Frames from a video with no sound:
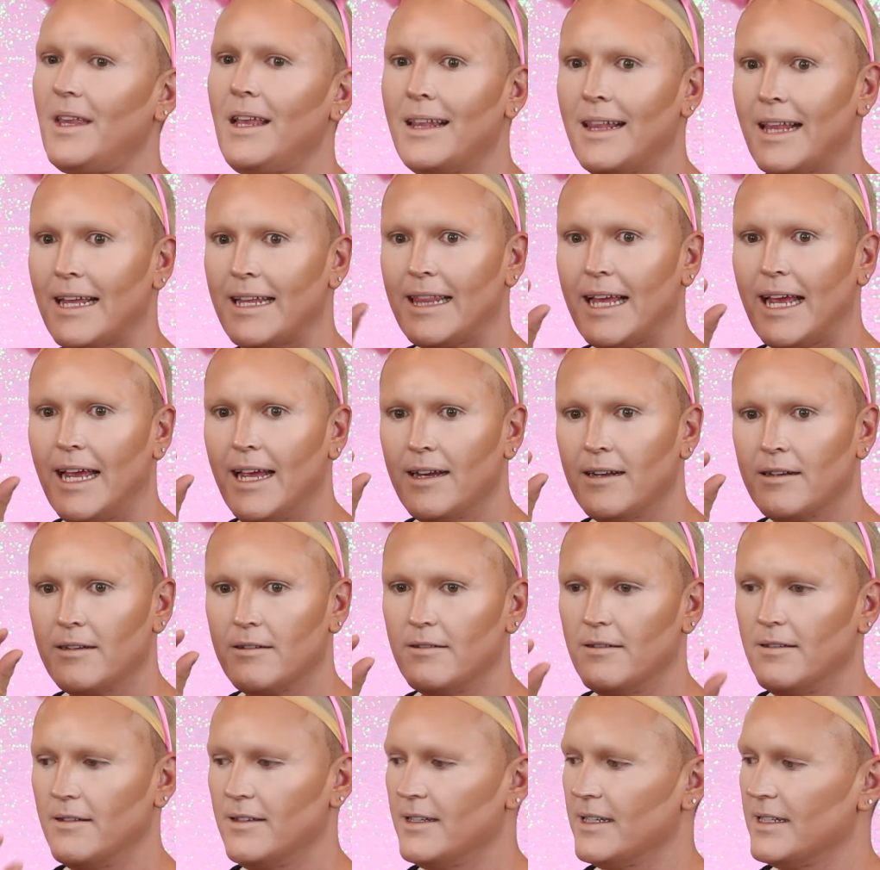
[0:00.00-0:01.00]
Like the
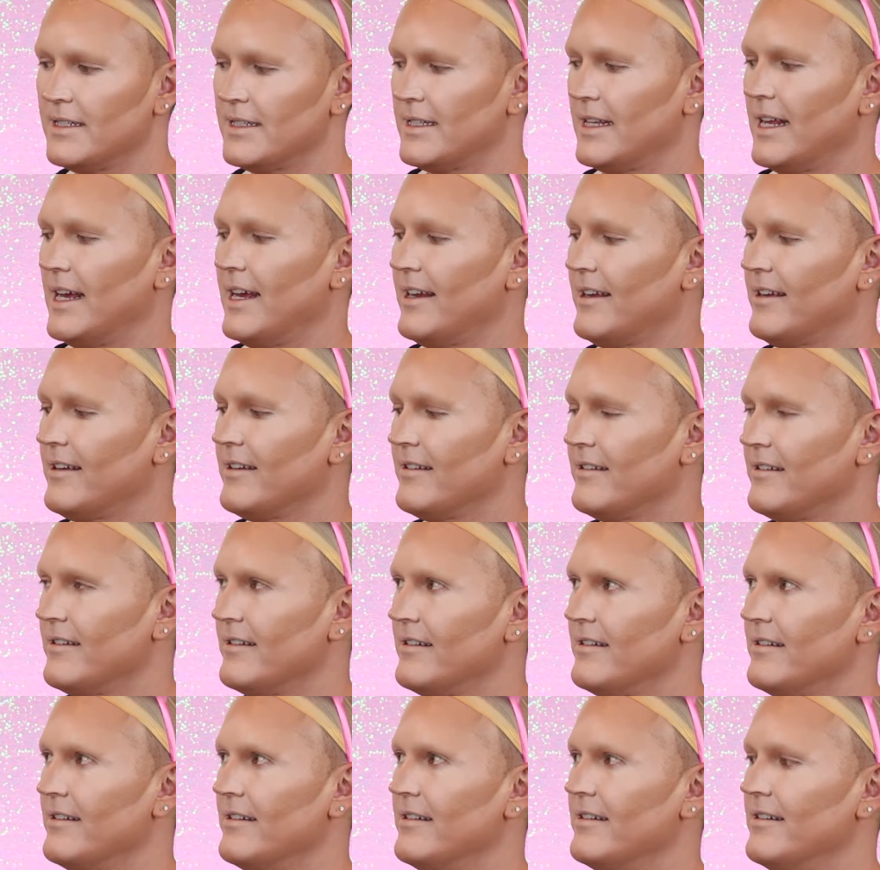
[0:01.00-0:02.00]
handle is like.
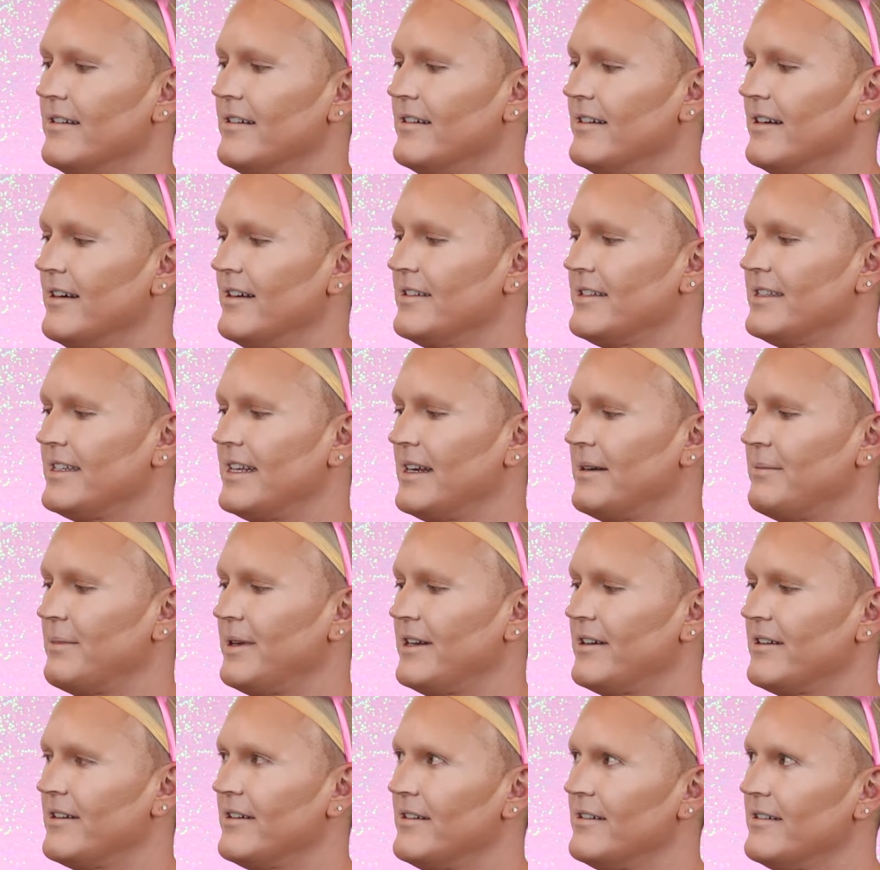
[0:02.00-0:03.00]
Oh yeah, yeah. yeah. It's
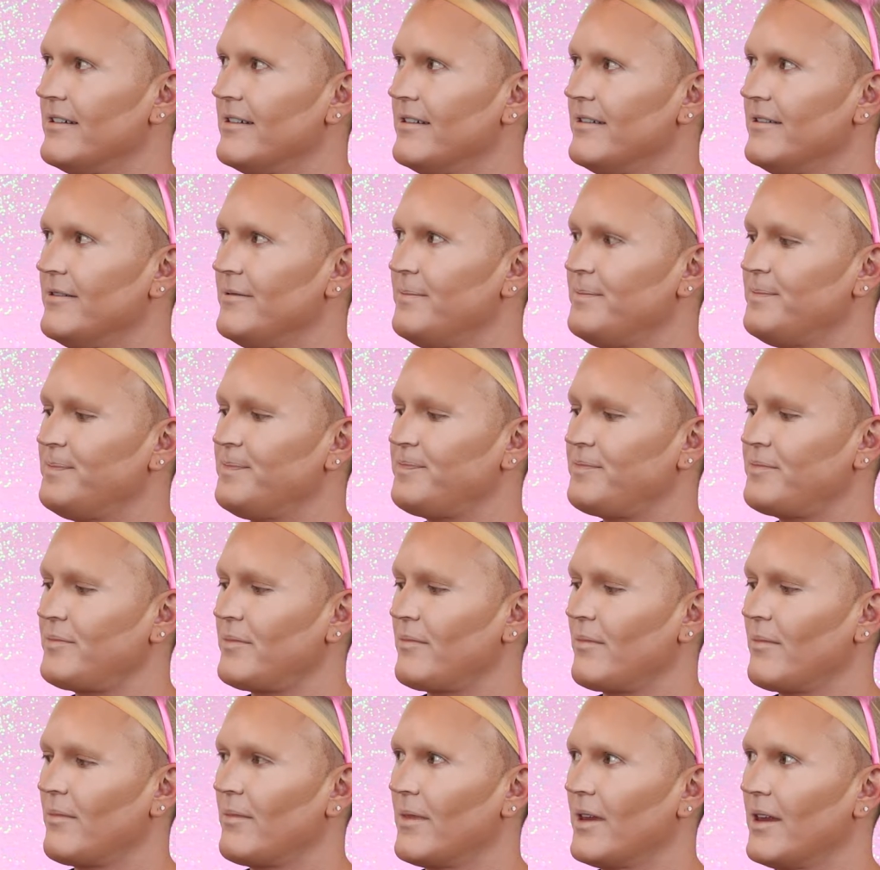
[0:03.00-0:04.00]
like one of those like
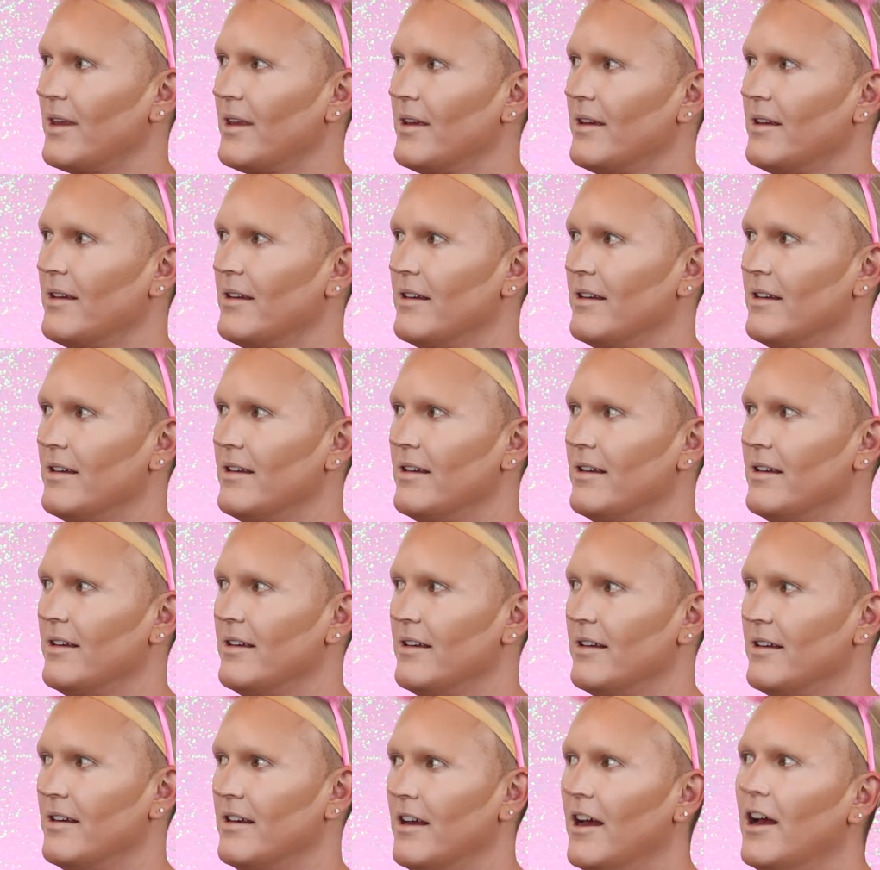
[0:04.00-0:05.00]
cheap like
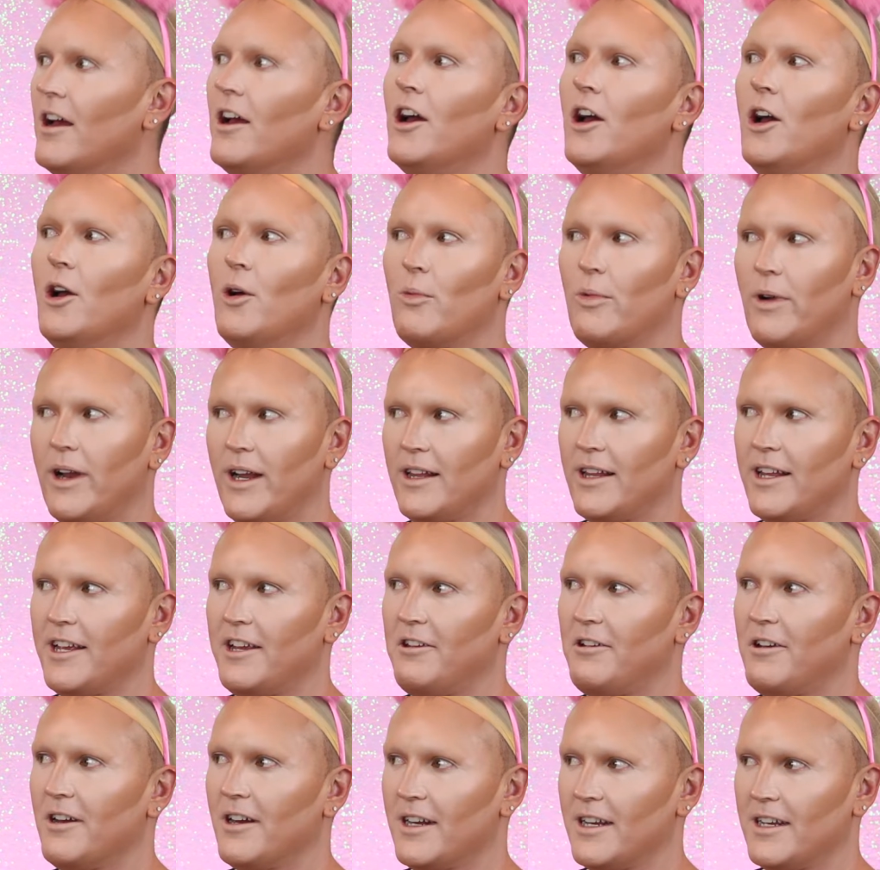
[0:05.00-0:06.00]
set kit. Right,
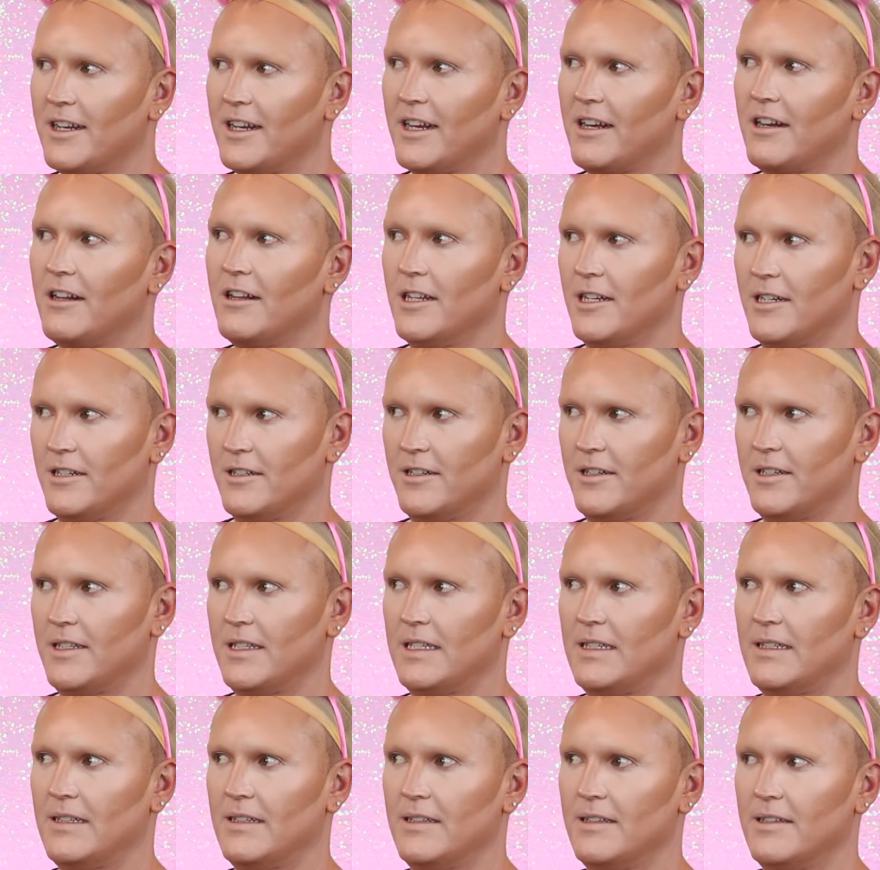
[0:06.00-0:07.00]
like you got it at
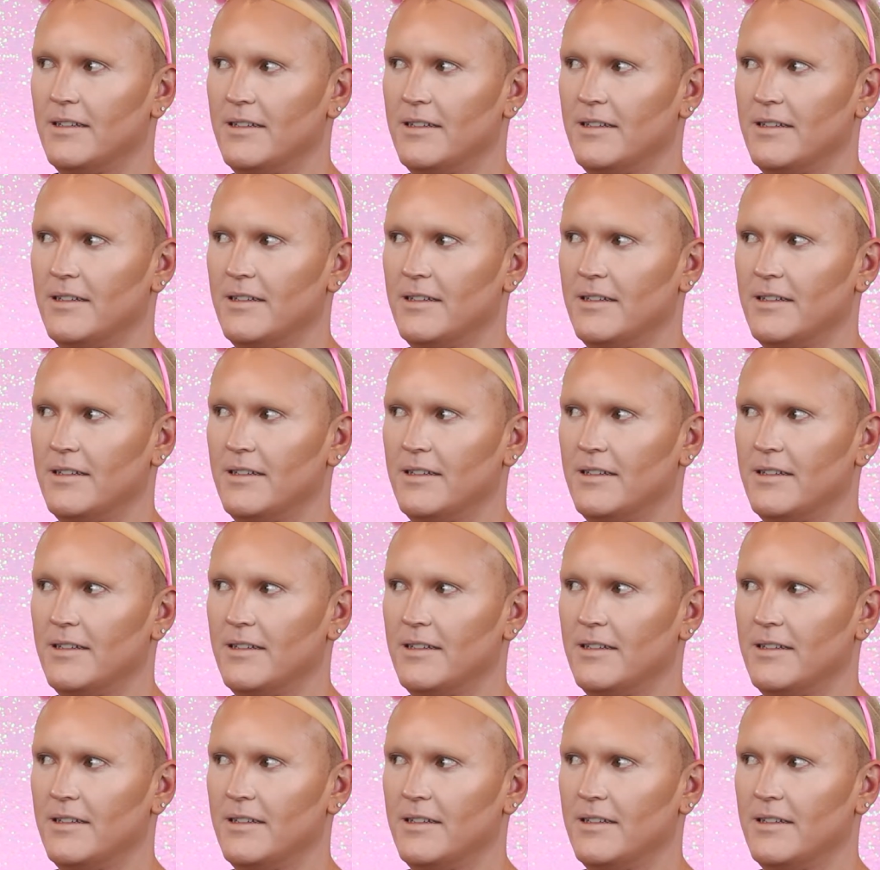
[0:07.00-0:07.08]
Claire's.